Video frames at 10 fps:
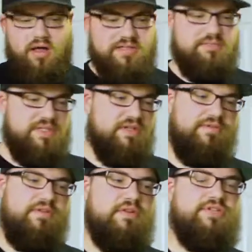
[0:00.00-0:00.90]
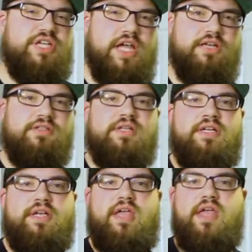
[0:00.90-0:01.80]
awesome stuff on our channel.
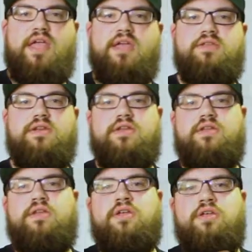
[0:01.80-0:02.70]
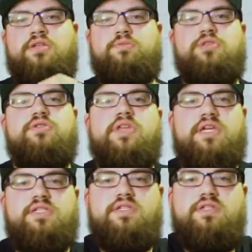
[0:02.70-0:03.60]
And special
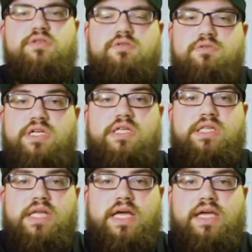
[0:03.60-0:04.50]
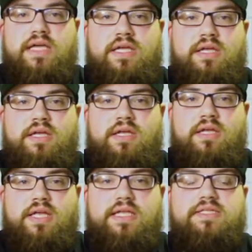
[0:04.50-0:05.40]
thanks to Clay.
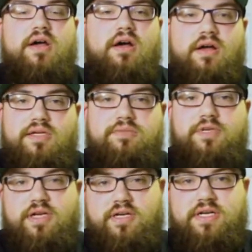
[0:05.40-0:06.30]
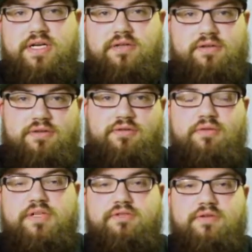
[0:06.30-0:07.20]
He's awesome at editing.
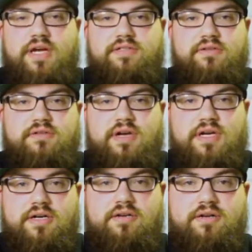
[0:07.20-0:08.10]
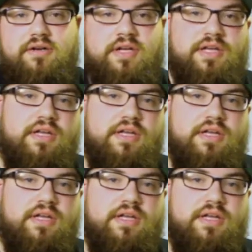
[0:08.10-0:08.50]
Great director, great editor.